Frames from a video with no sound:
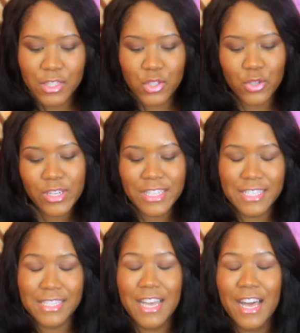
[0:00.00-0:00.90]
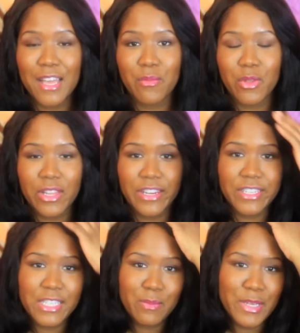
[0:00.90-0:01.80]
during this time,
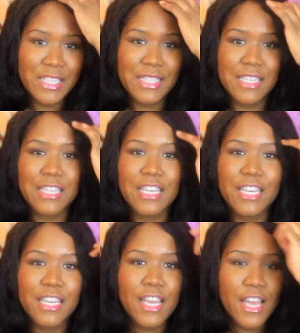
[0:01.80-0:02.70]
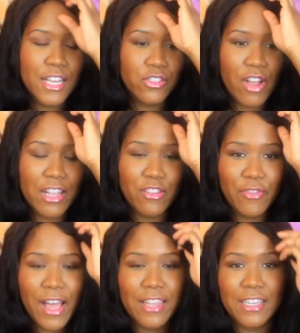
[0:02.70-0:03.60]
Claire is basically trying to
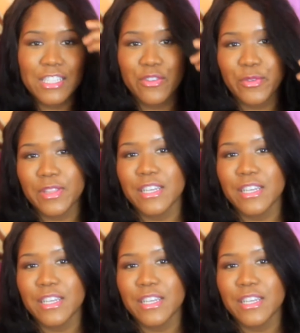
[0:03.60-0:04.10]
find like different